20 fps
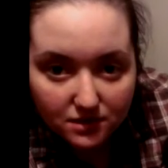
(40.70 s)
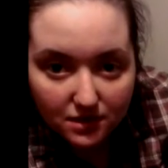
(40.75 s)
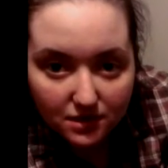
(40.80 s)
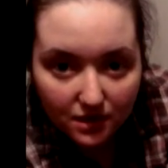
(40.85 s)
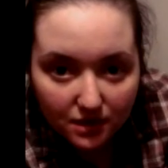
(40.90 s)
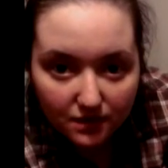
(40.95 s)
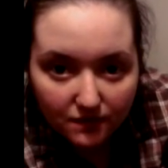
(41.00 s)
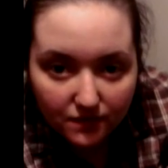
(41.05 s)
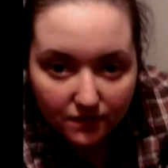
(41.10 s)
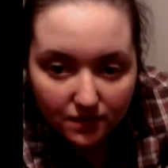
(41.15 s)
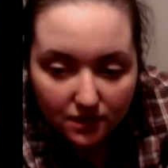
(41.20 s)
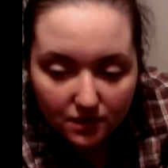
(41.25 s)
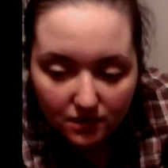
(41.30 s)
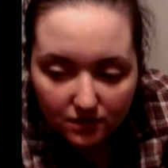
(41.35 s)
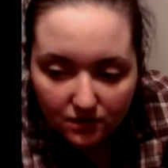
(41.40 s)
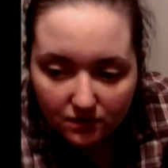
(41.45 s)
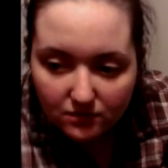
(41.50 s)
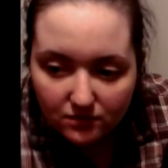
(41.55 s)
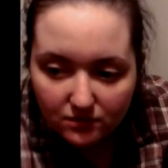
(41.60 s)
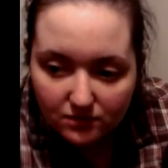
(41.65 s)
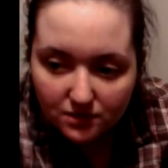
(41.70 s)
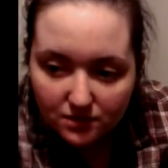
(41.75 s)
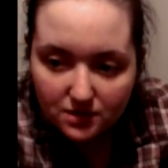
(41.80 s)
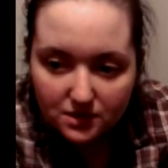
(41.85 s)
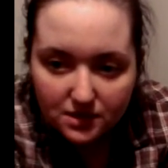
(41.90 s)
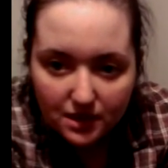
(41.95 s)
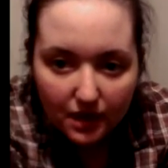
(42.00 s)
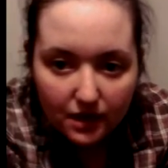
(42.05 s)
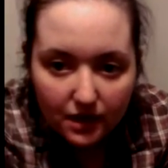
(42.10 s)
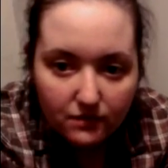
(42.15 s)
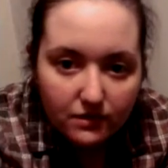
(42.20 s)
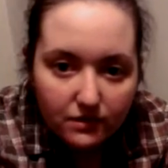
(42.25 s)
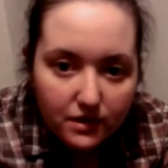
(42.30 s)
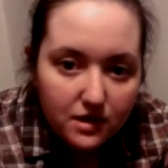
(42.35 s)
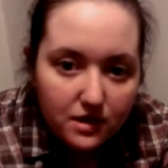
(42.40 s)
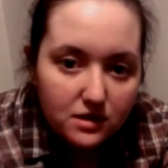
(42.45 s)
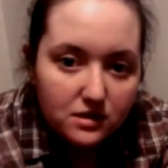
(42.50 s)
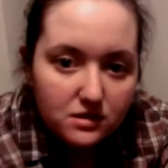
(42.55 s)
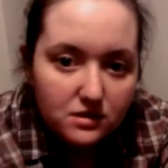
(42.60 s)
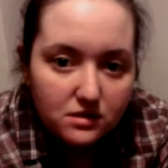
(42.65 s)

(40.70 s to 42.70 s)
Take a video and sideways.